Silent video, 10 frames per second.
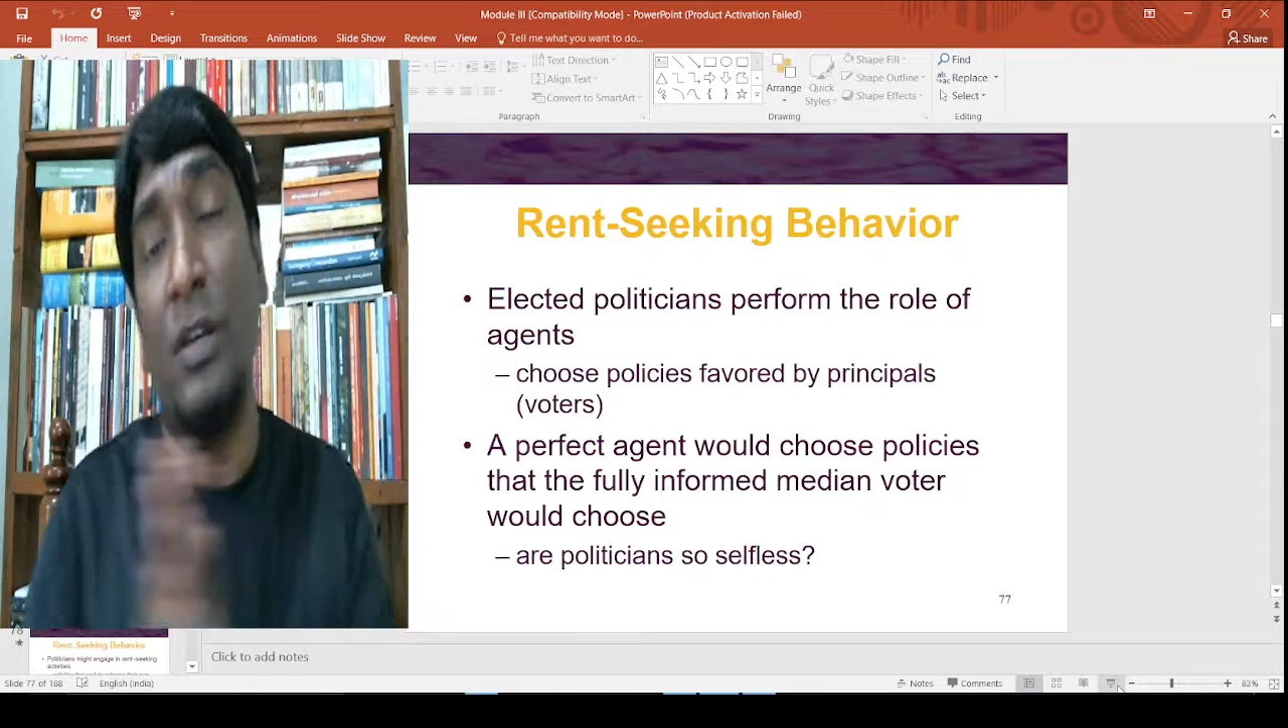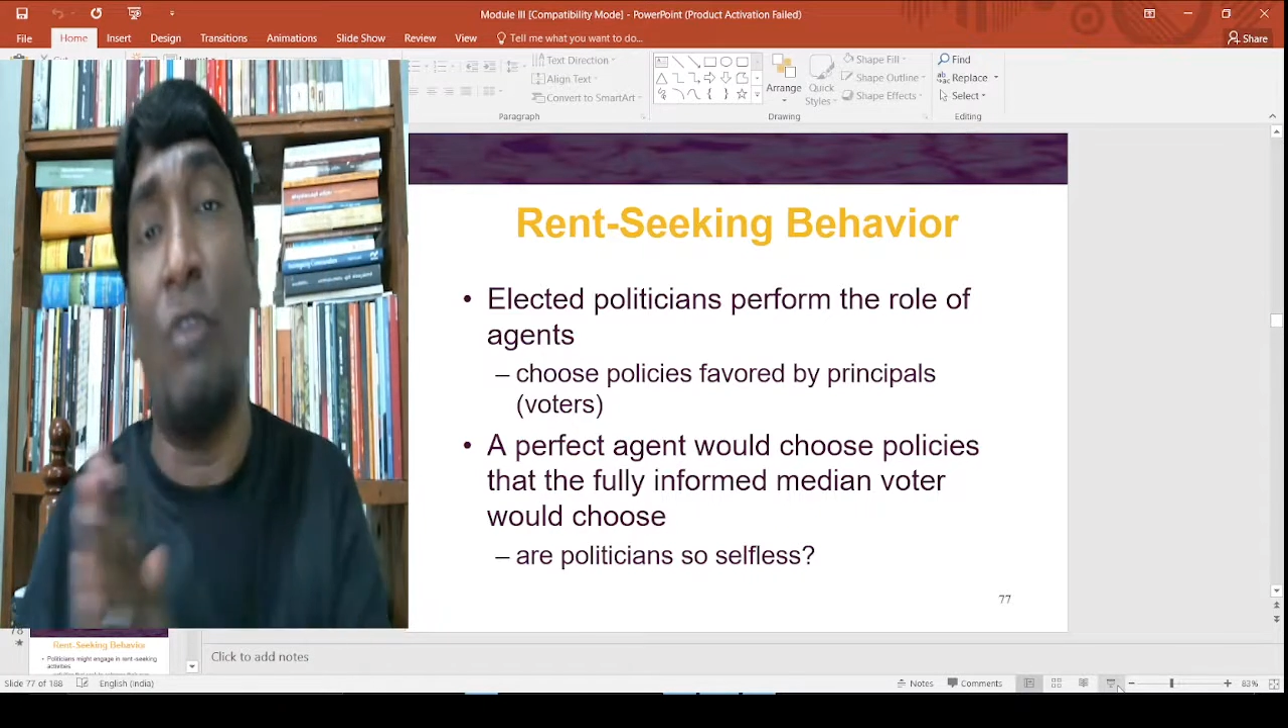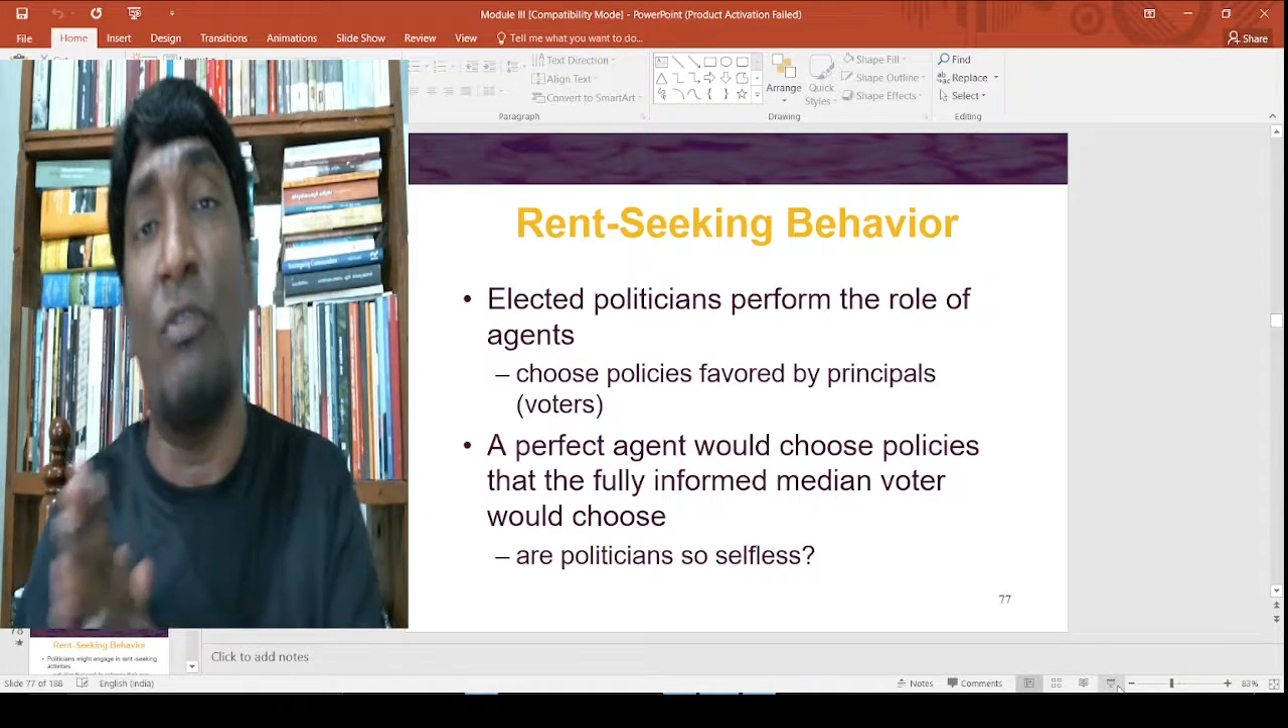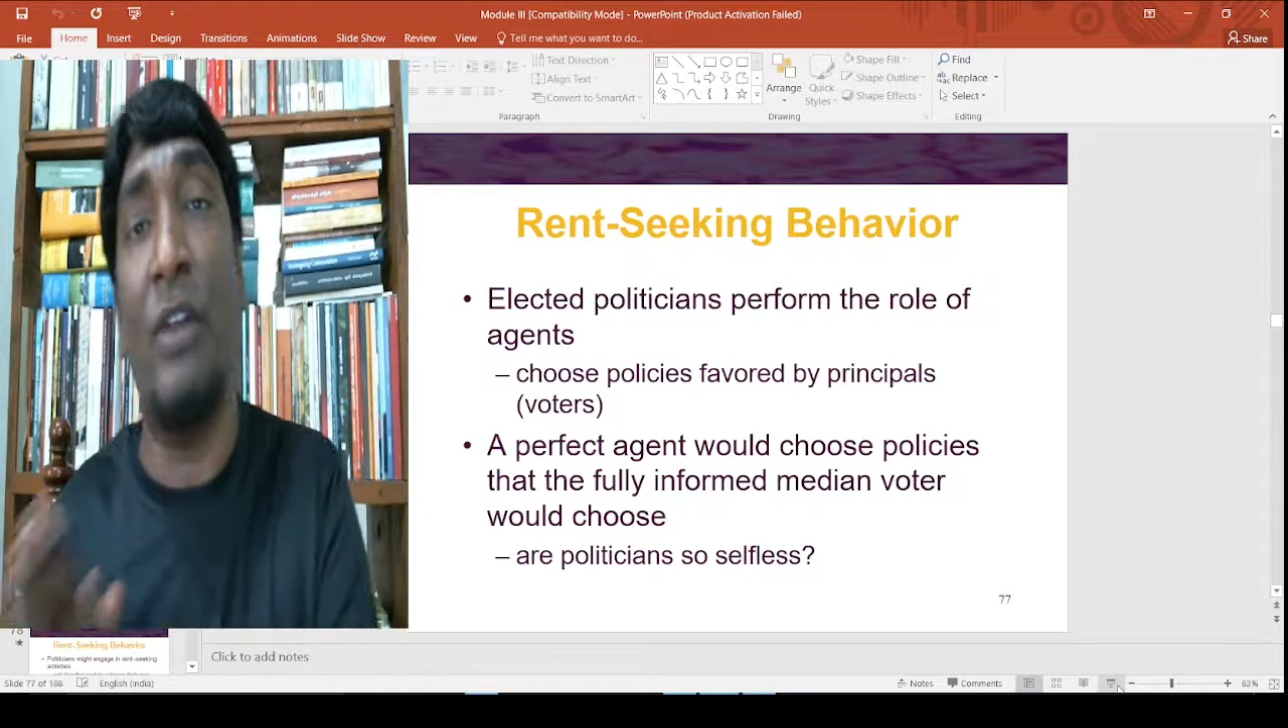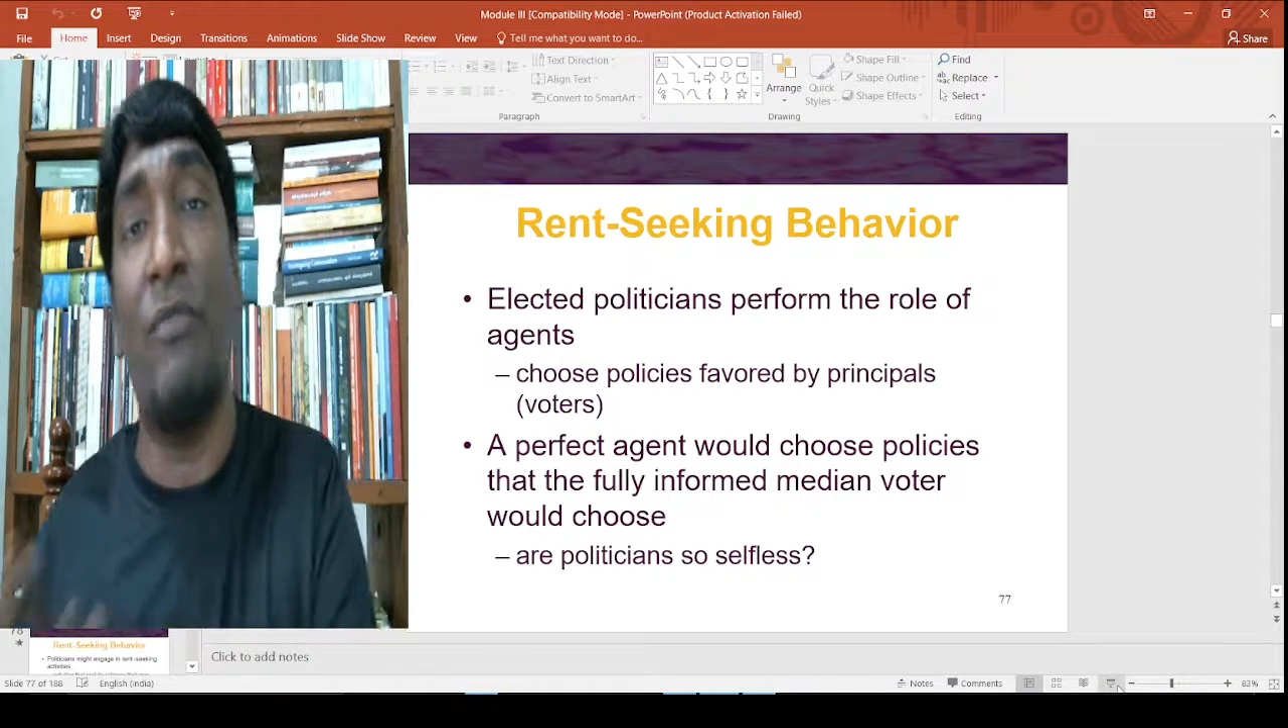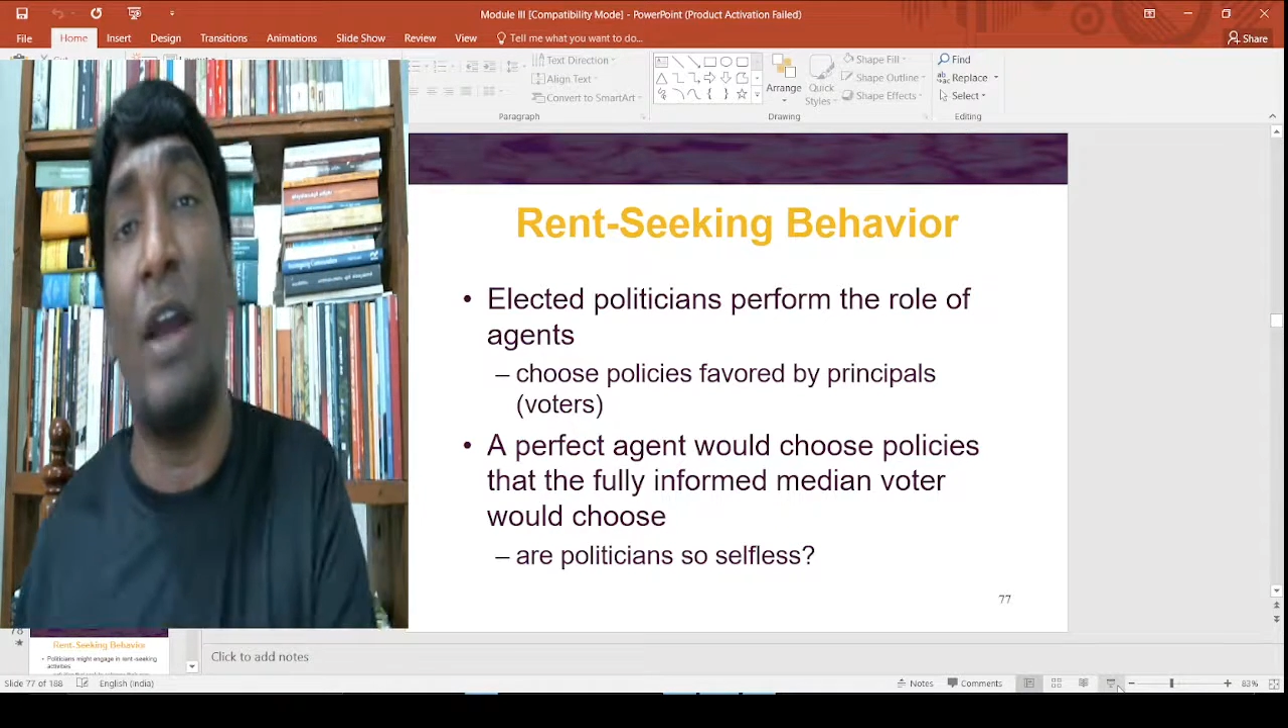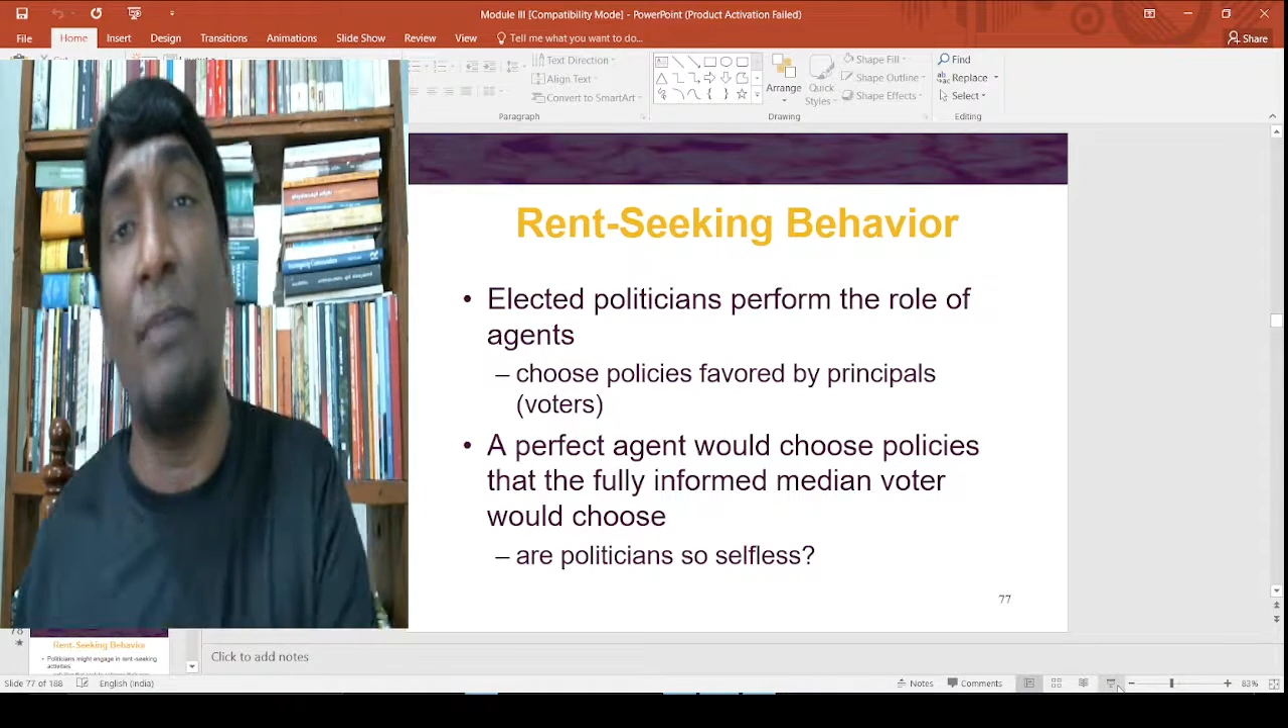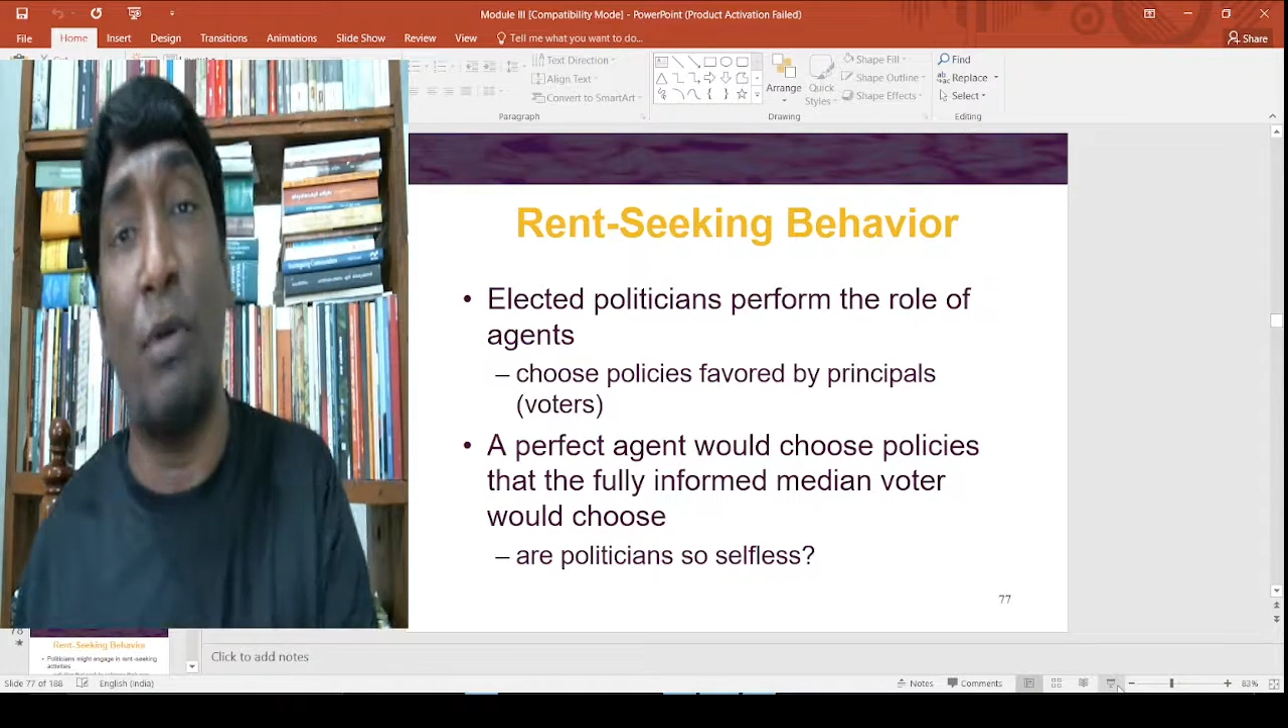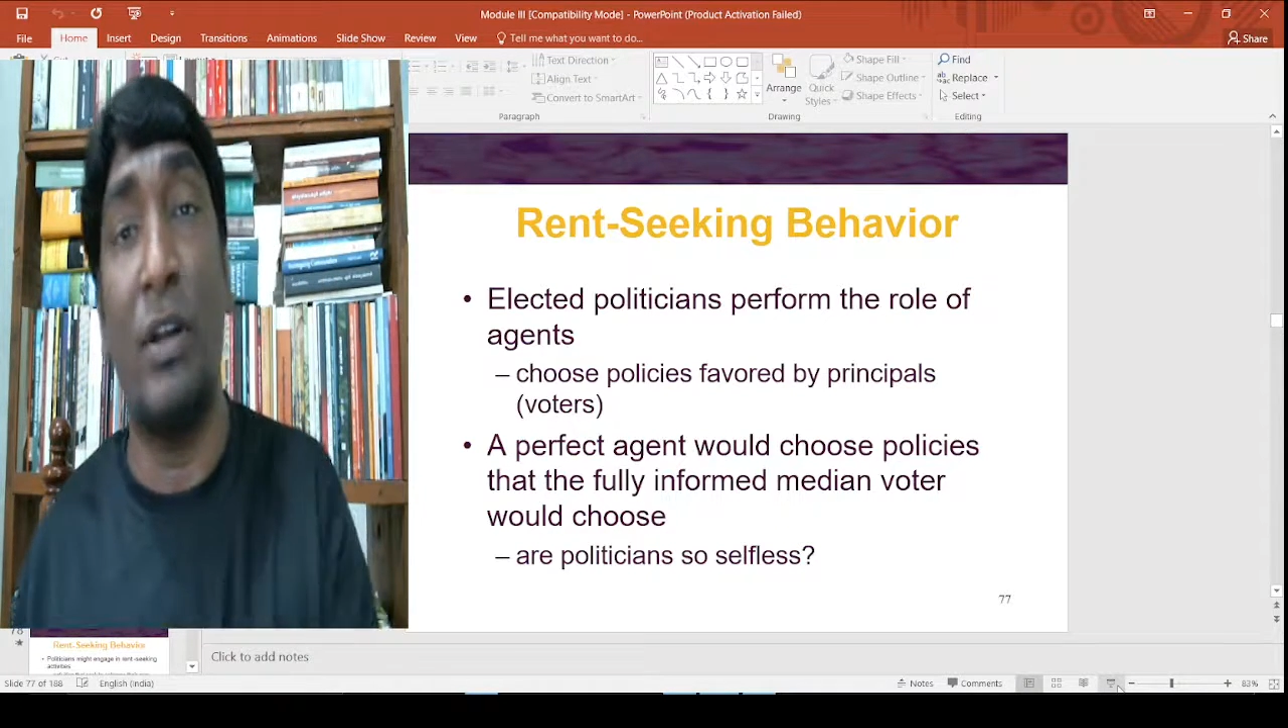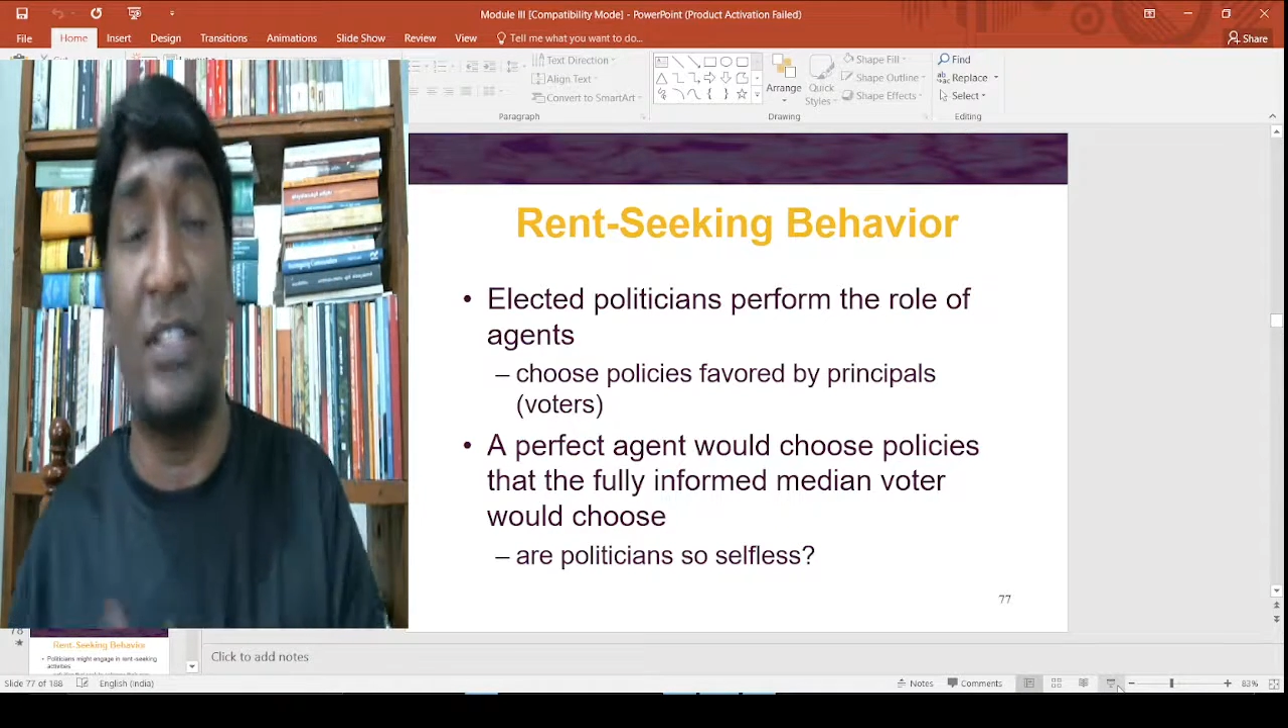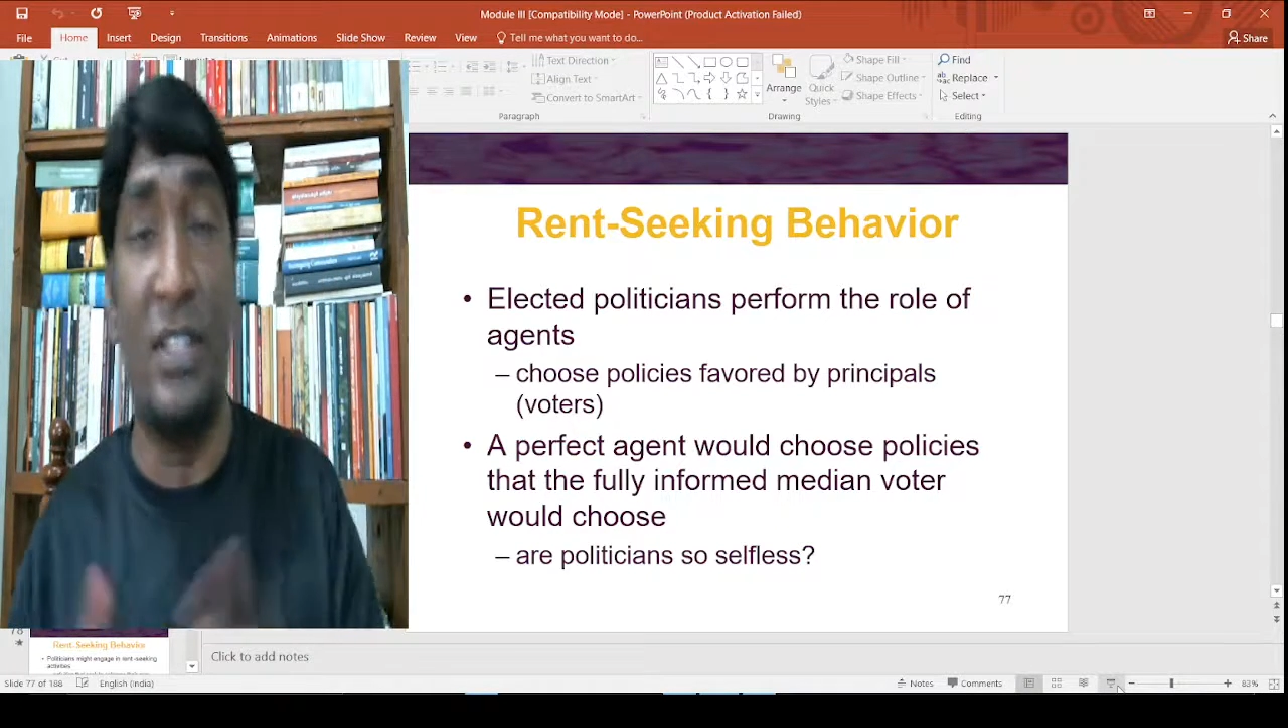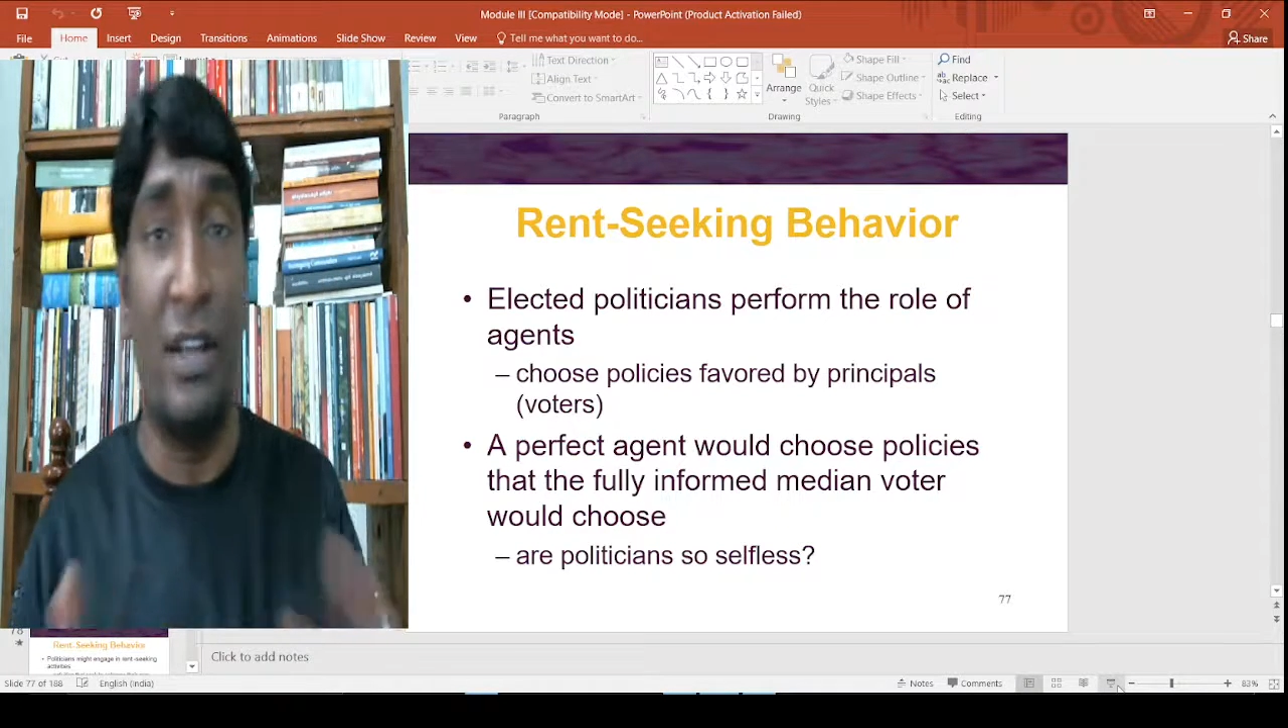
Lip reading: over a Y policy.